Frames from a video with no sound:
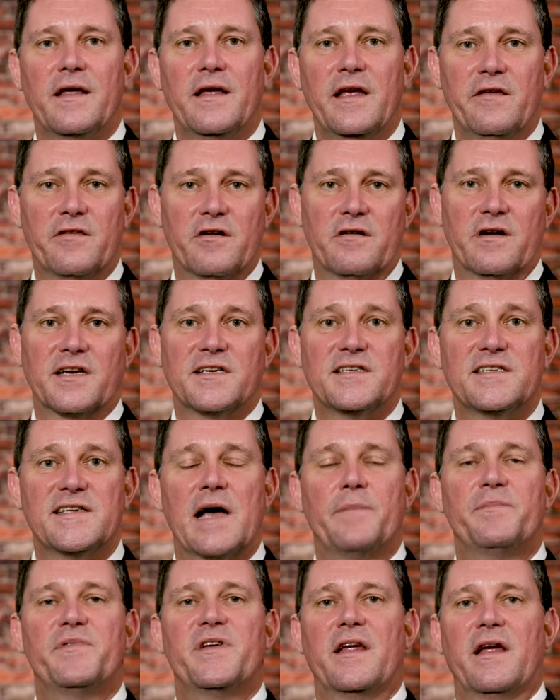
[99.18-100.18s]
either
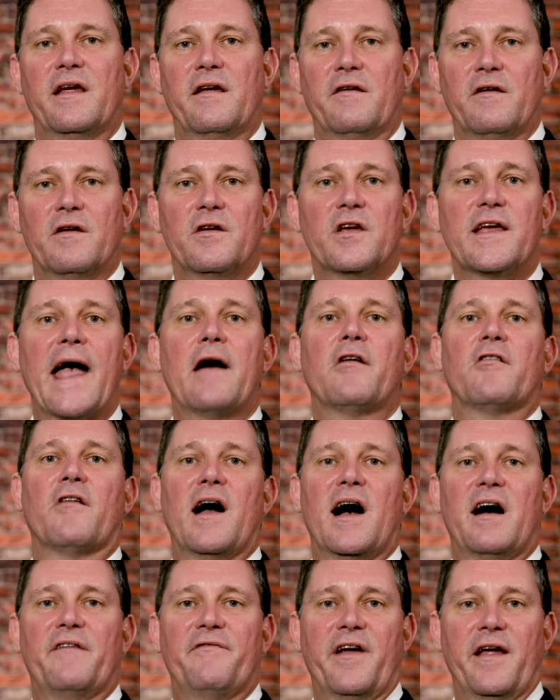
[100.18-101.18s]
accepting,
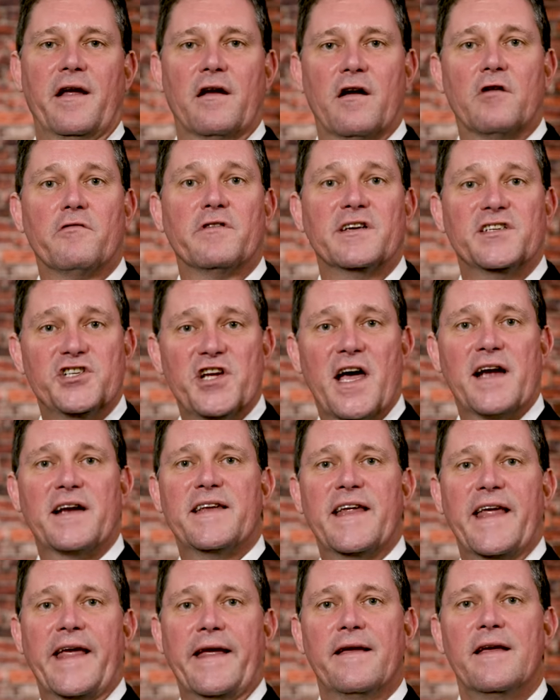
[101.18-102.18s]
counteroffering, or
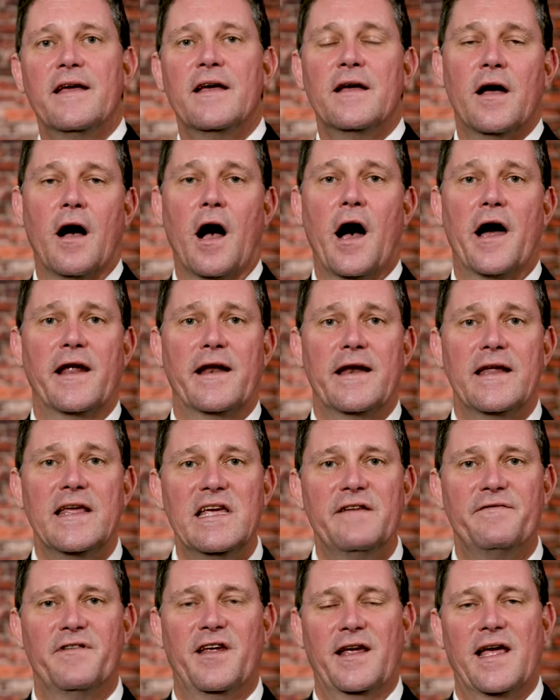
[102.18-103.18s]
rejecting on an
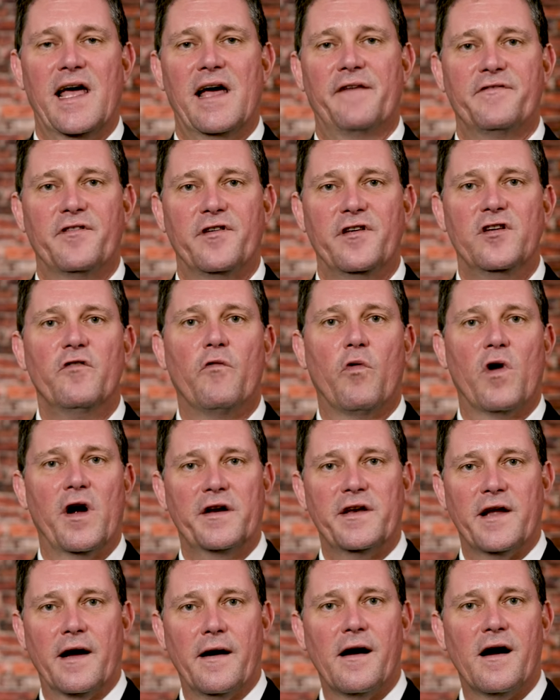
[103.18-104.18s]
evening after you've
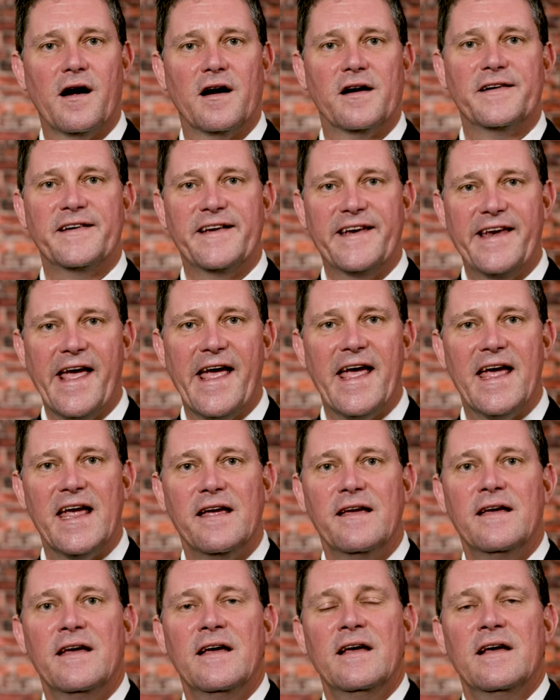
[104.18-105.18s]
worked a hard
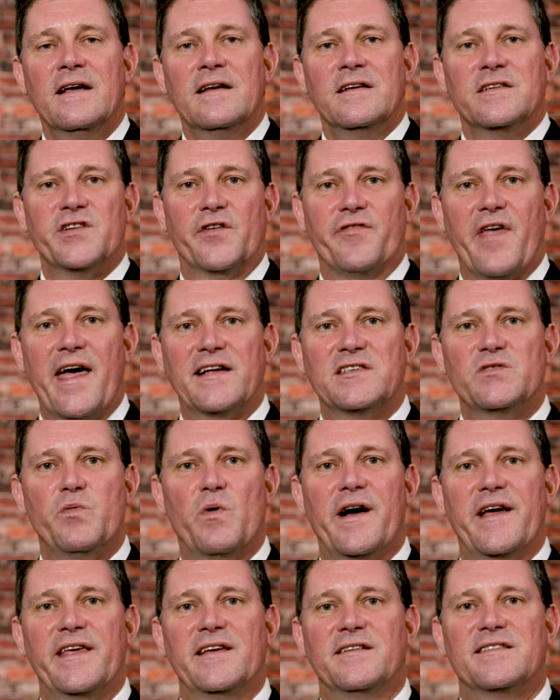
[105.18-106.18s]
day. So that's
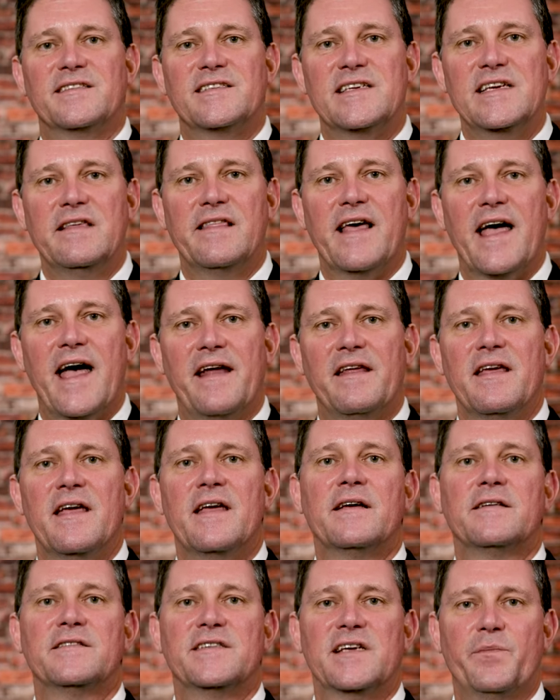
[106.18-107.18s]
why you see that.
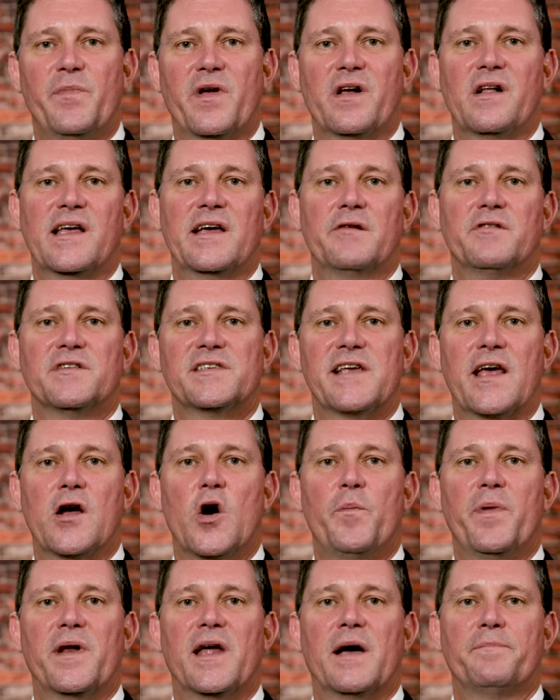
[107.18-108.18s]
Typically, it will say
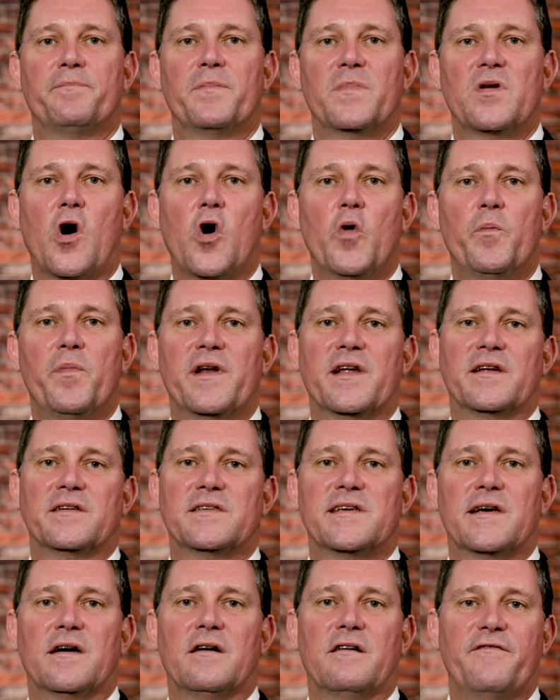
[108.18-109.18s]
open up, open
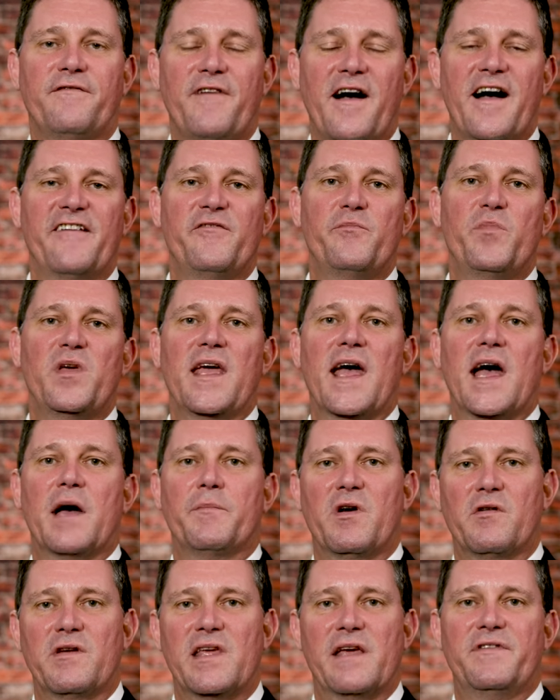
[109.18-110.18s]
until 5 p.m.
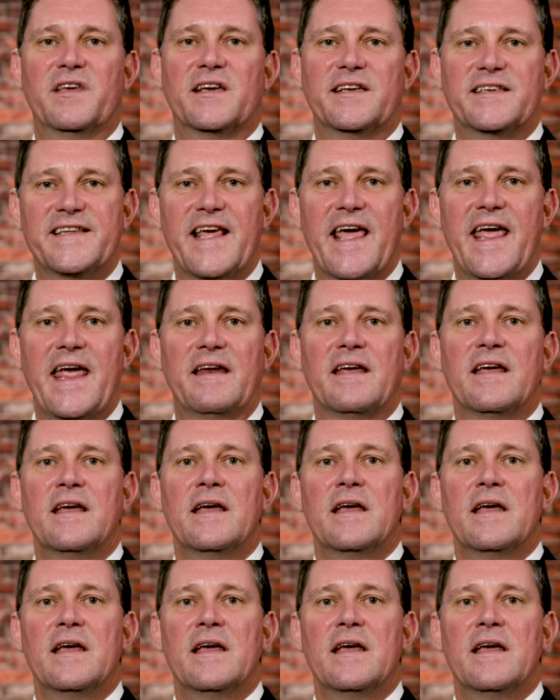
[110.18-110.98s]
It'll give you a date.